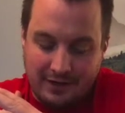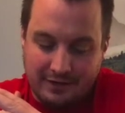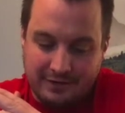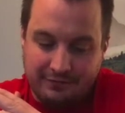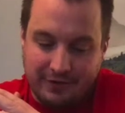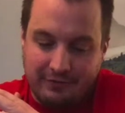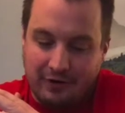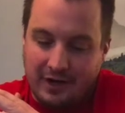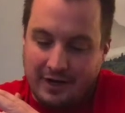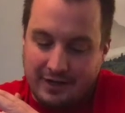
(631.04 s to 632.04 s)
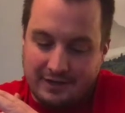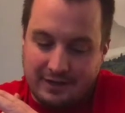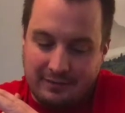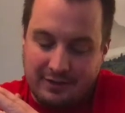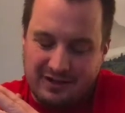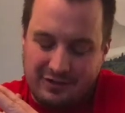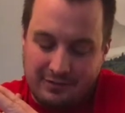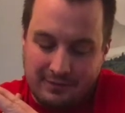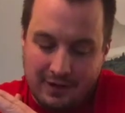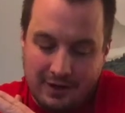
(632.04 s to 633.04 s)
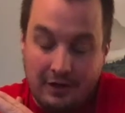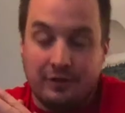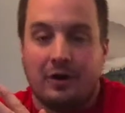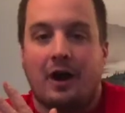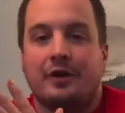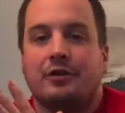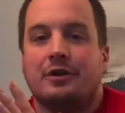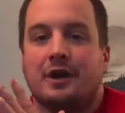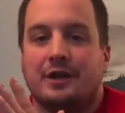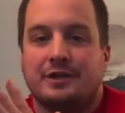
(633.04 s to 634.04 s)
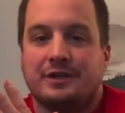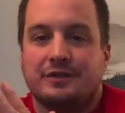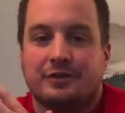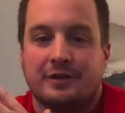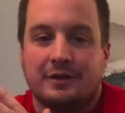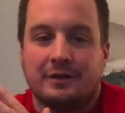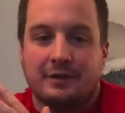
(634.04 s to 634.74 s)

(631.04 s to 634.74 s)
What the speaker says: flavor, I guess. I mean, there are no onions or